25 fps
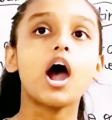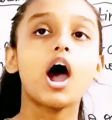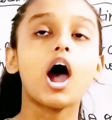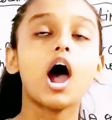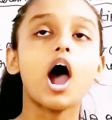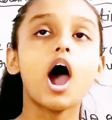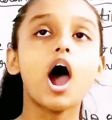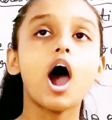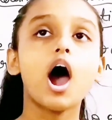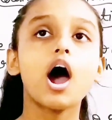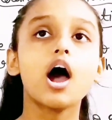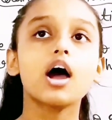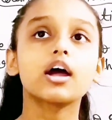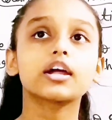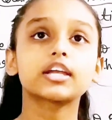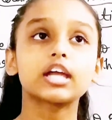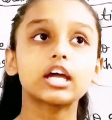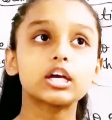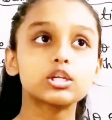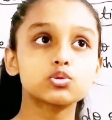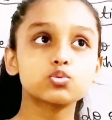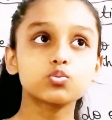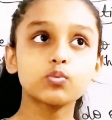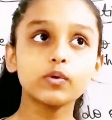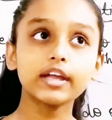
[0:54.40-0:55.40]

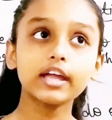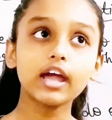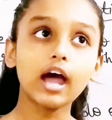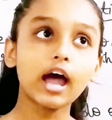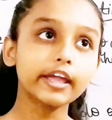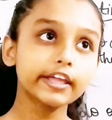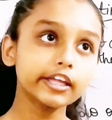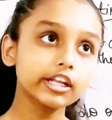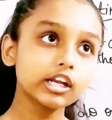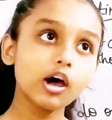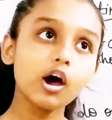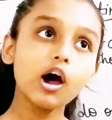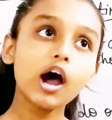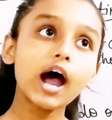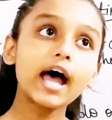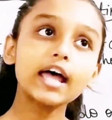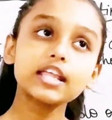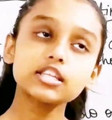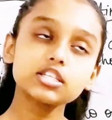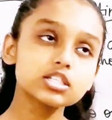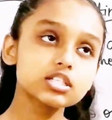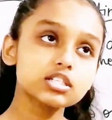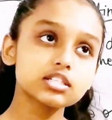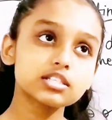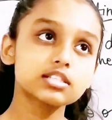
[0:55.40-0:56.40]
Because I
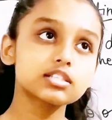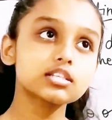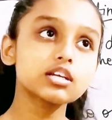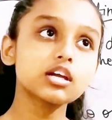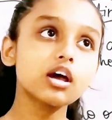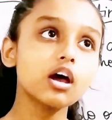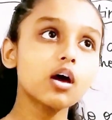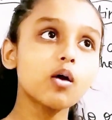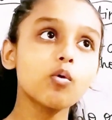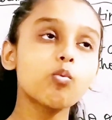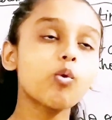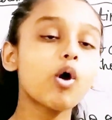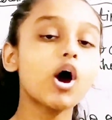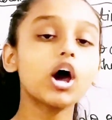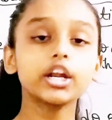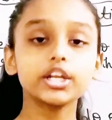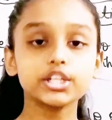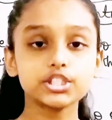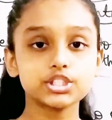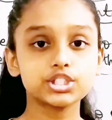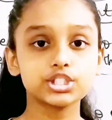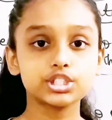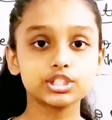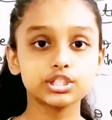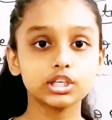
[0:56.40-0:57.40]
just
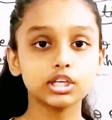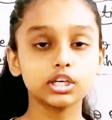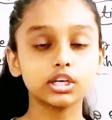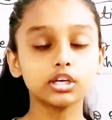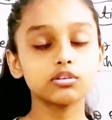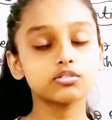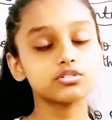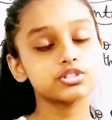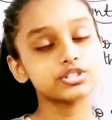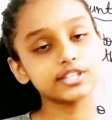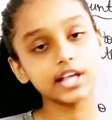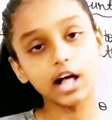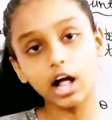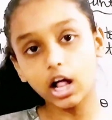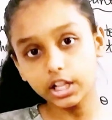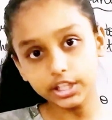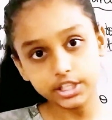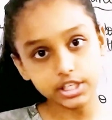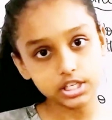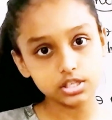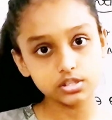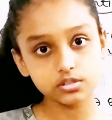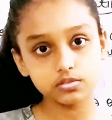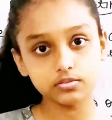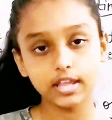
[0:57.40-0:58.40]
wanted to tell
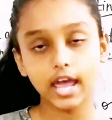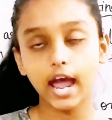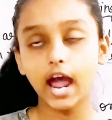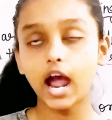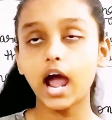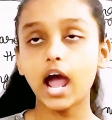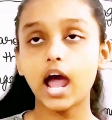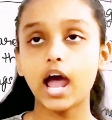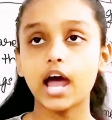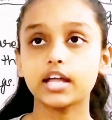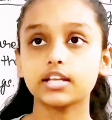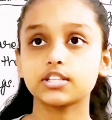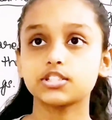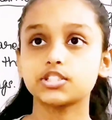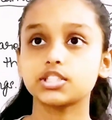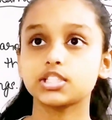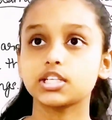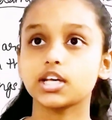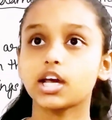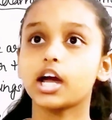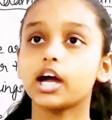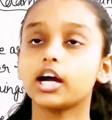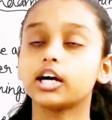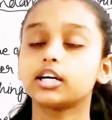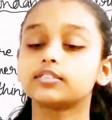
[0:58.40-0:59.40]
you
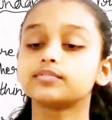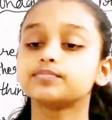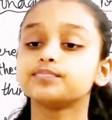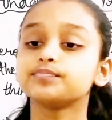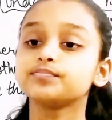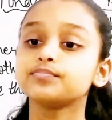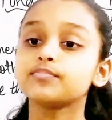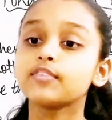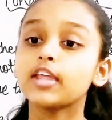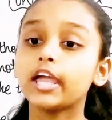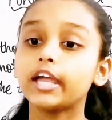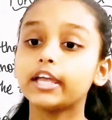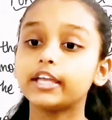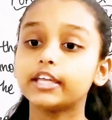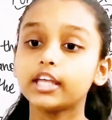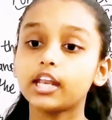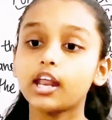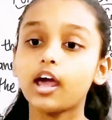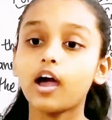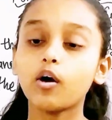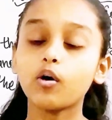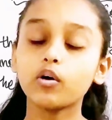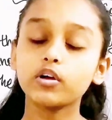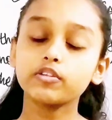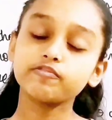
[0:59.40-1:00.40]
that.
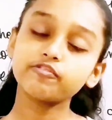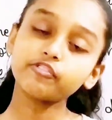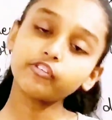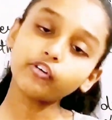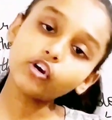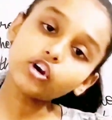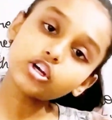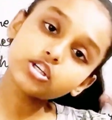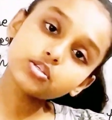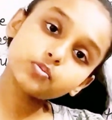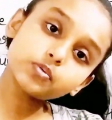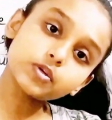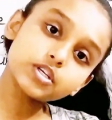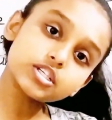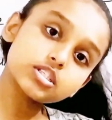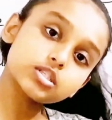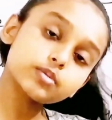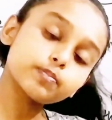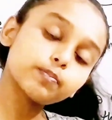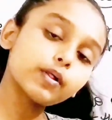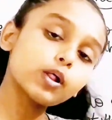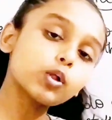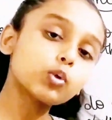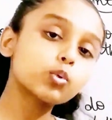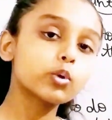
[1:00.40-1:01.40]
In first
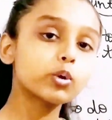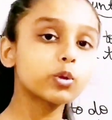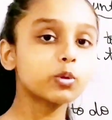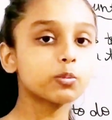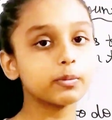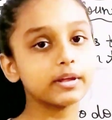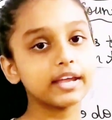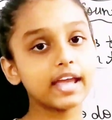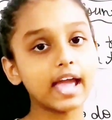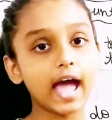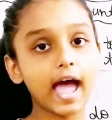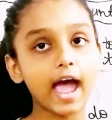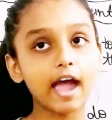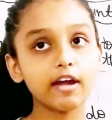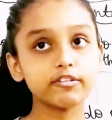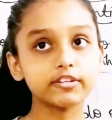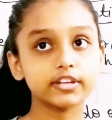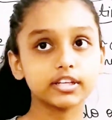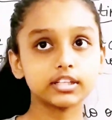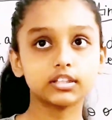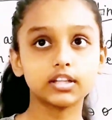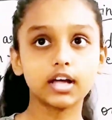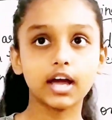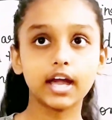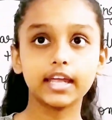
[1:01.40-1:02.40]
principle we'll be
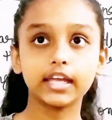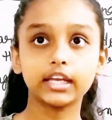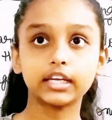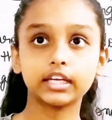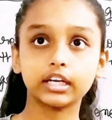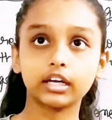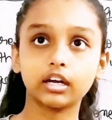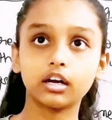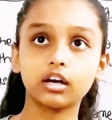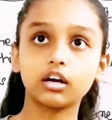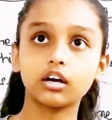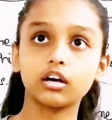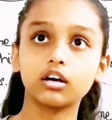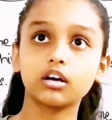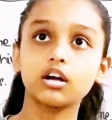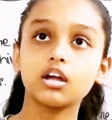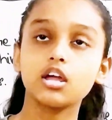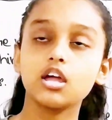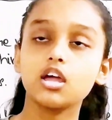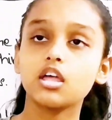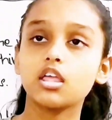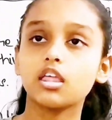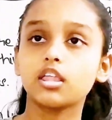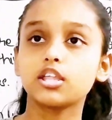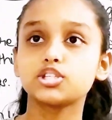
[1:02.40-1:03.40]
having like
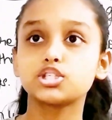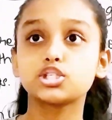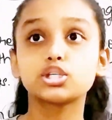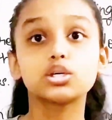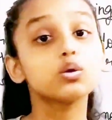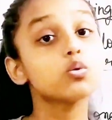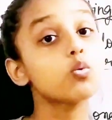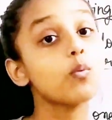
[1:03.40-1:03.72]
two